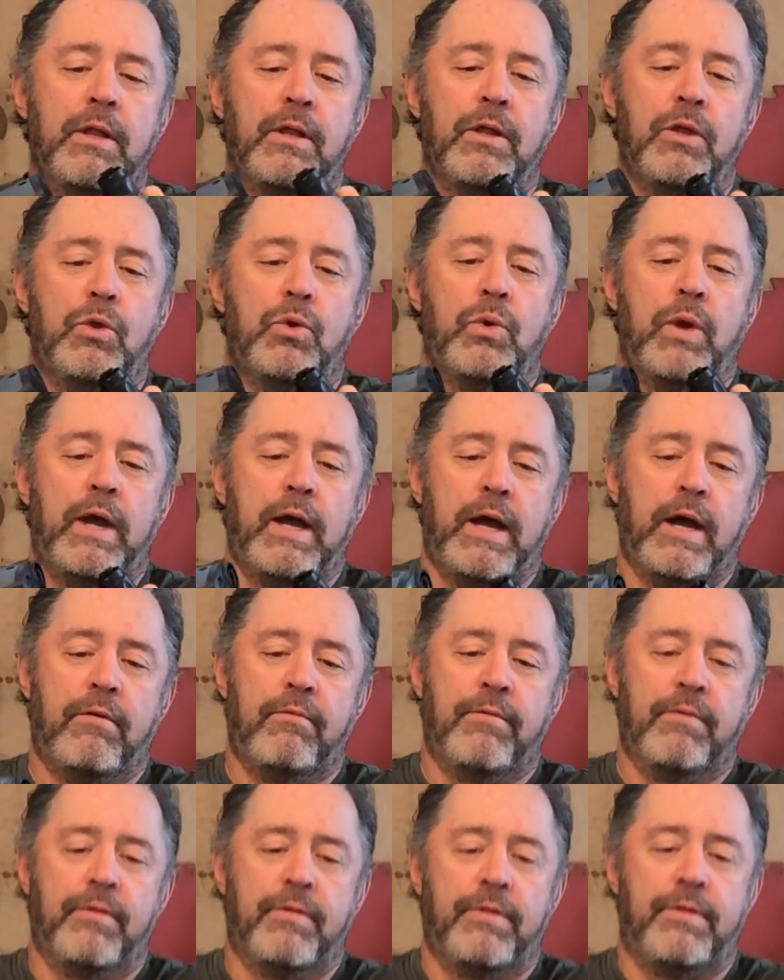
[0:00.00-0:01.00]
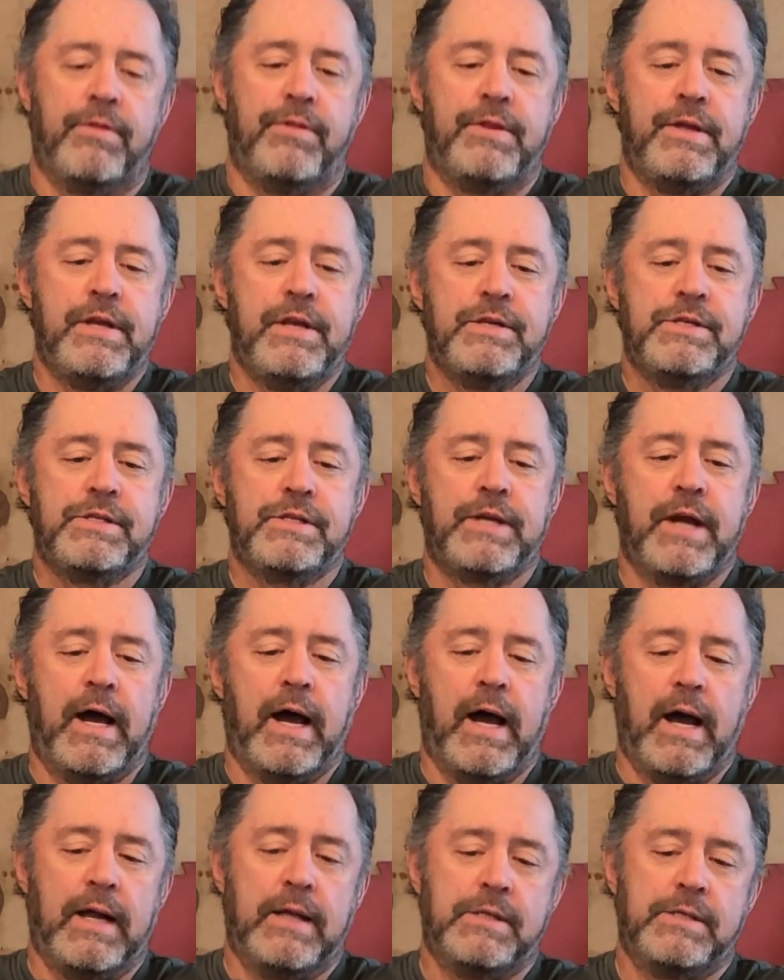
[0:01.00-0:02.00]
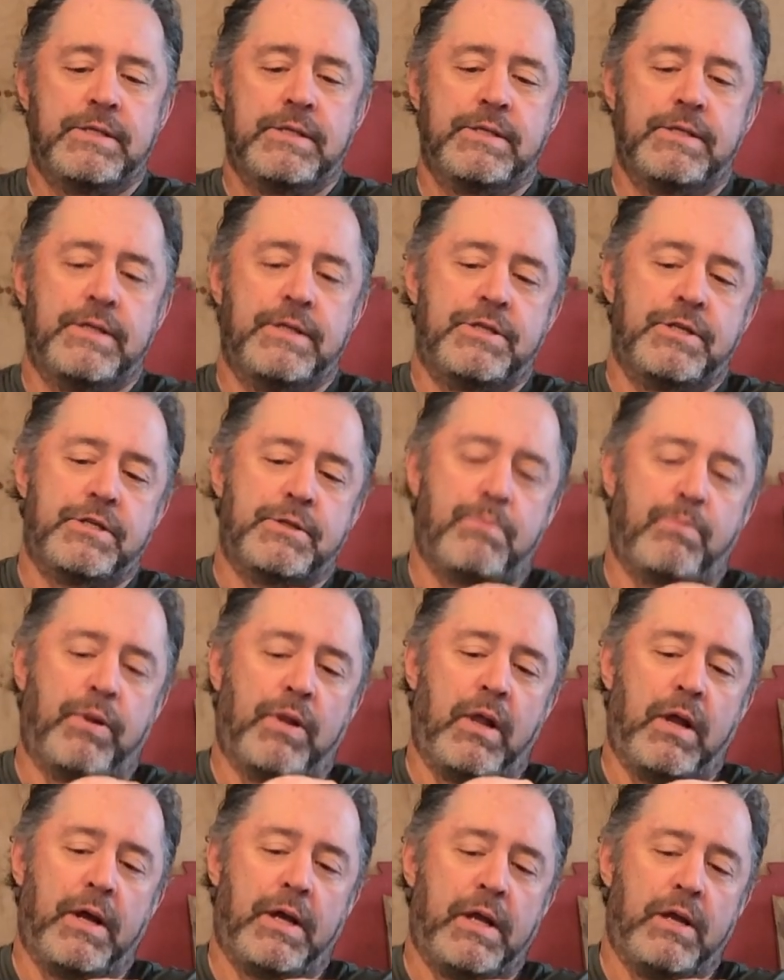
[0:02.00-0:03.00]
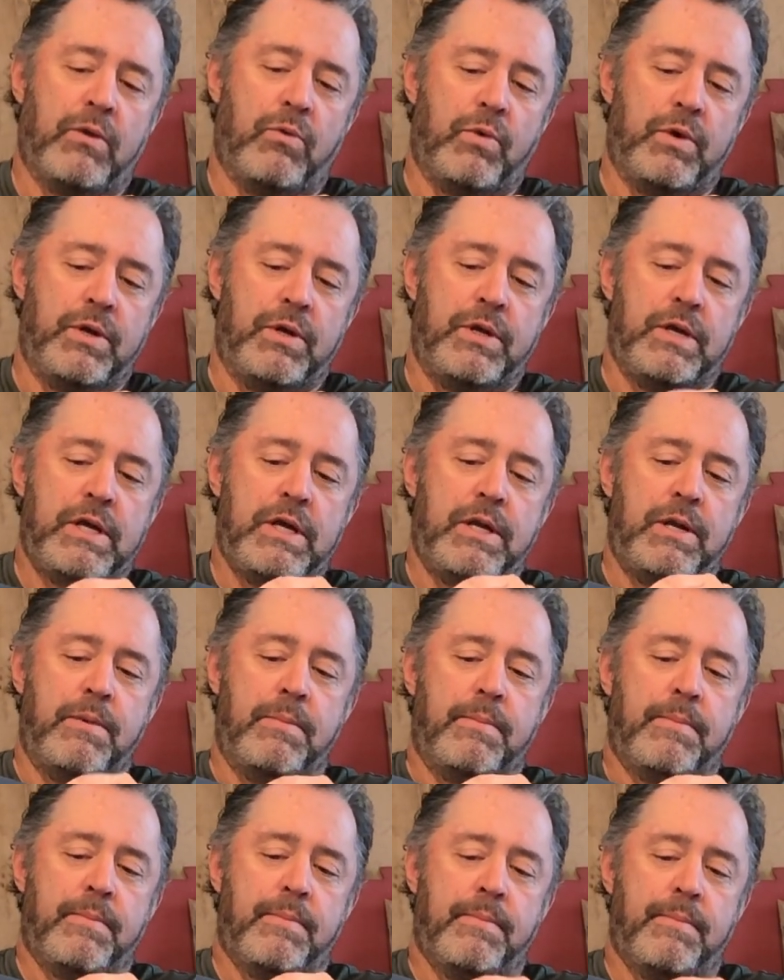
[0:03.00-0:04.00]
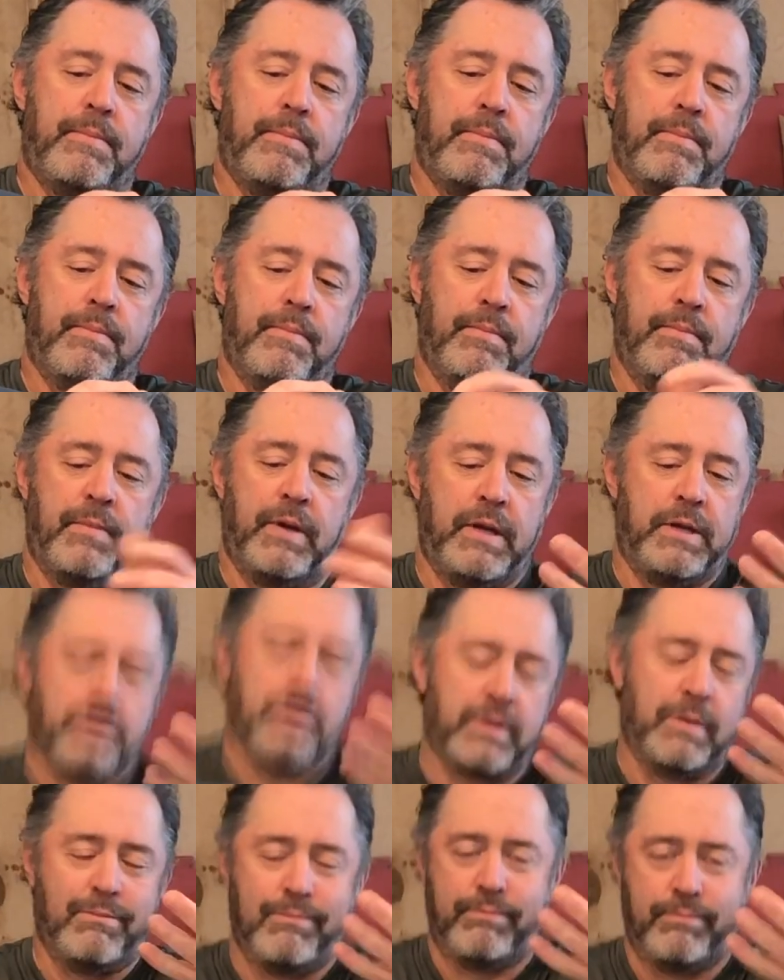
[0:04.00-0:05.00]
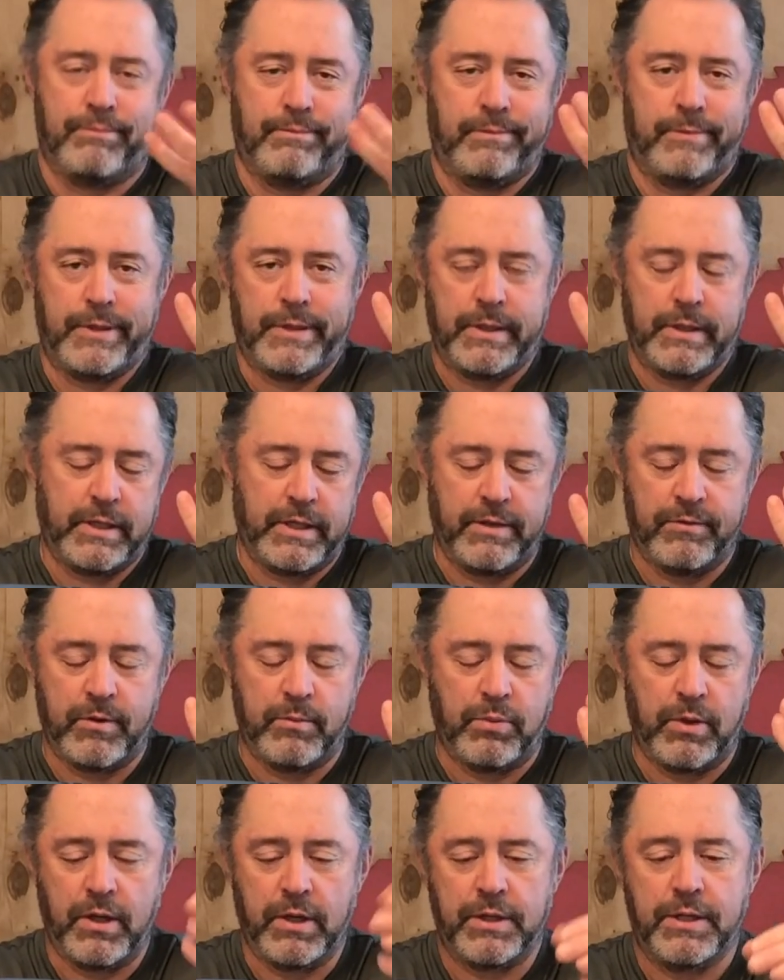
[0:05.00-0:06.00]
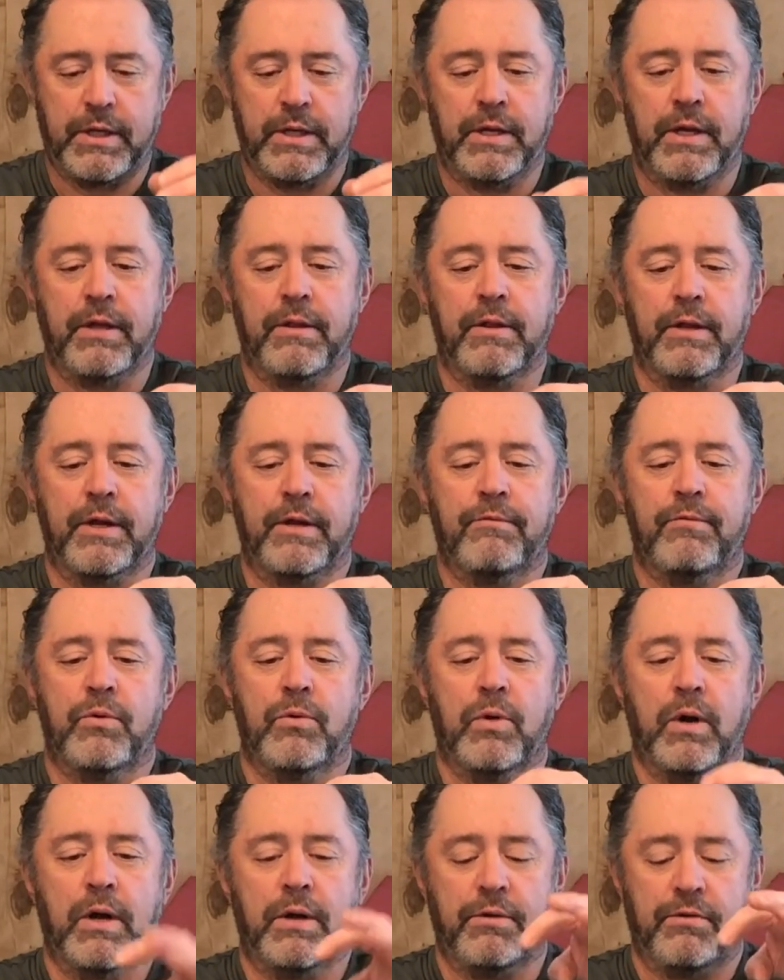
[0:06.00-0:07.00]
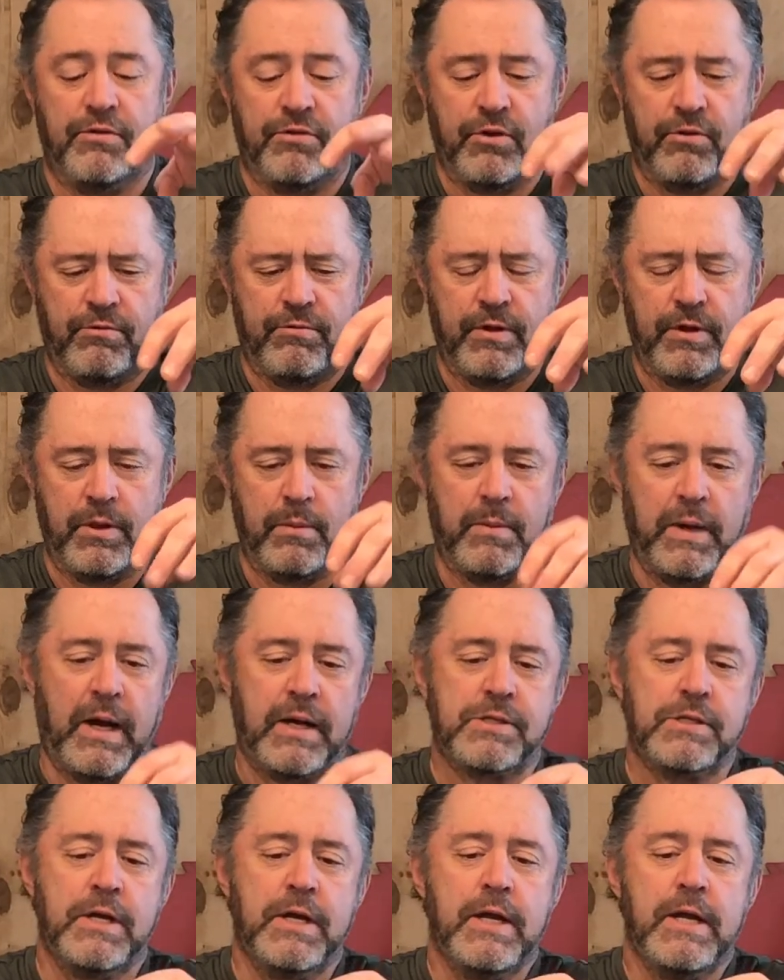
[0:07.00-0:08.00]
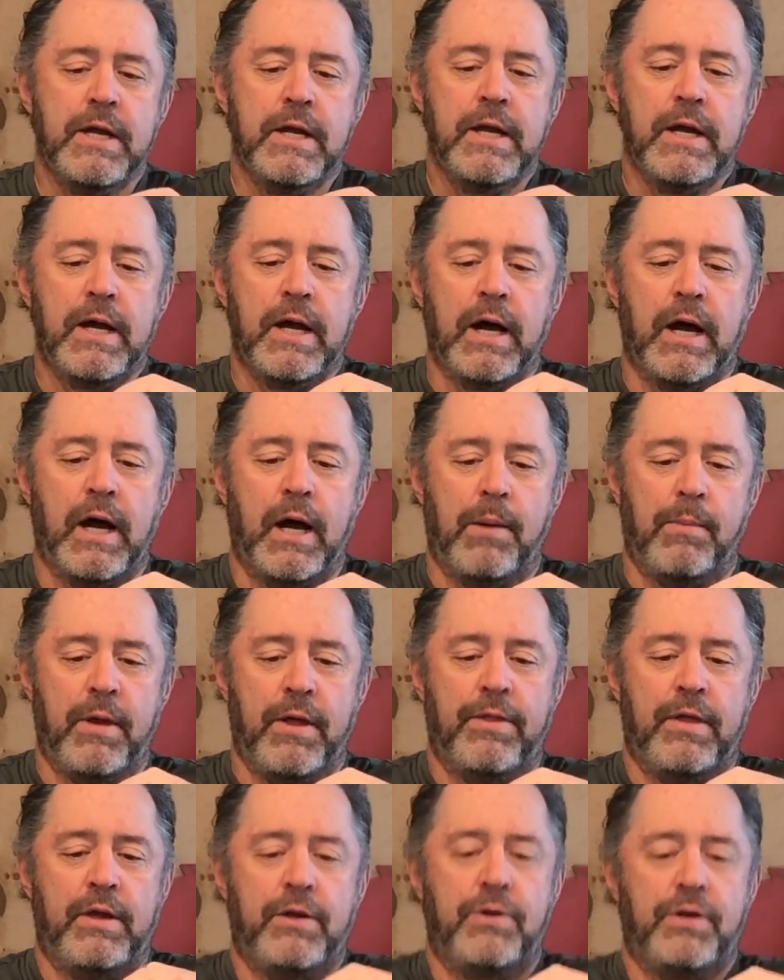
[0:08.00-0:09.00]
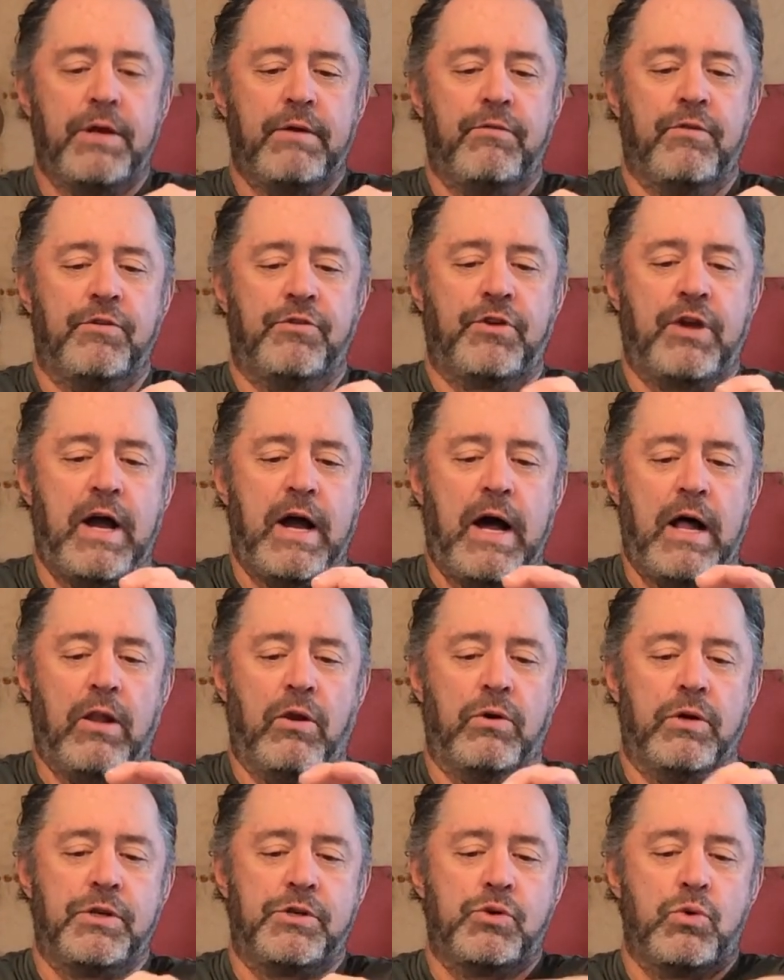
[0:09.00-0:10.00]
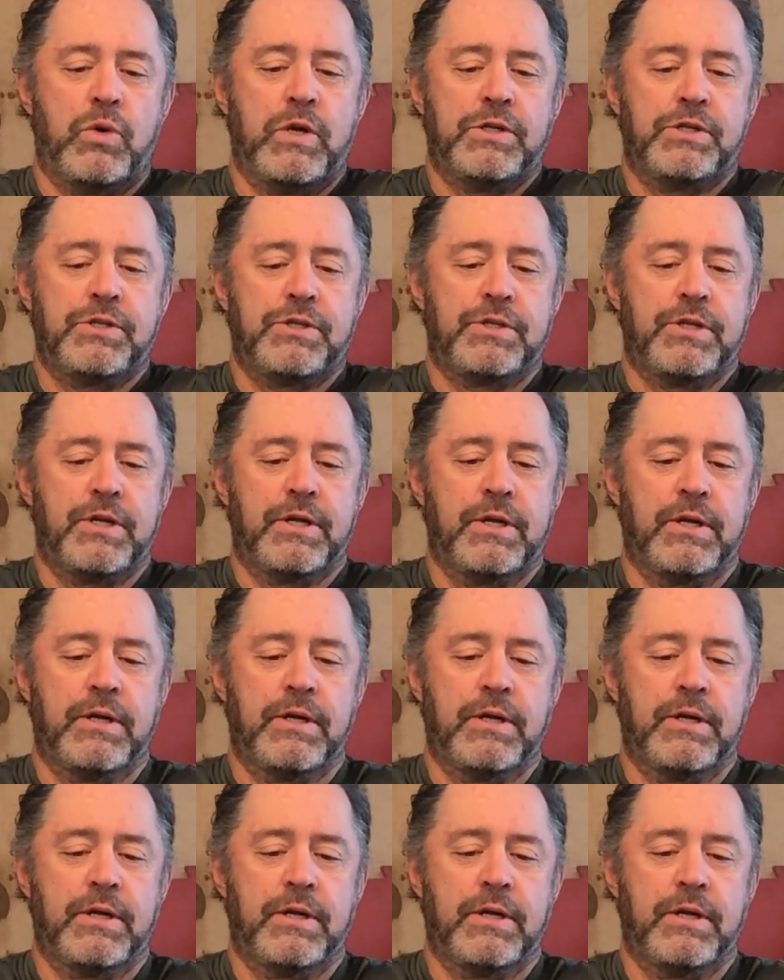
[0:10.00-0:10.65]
you have these guys that just plug in when you need them, and you can leave it plugged in, I think, if you want, and still fit in the box. And then you give this collar a twist,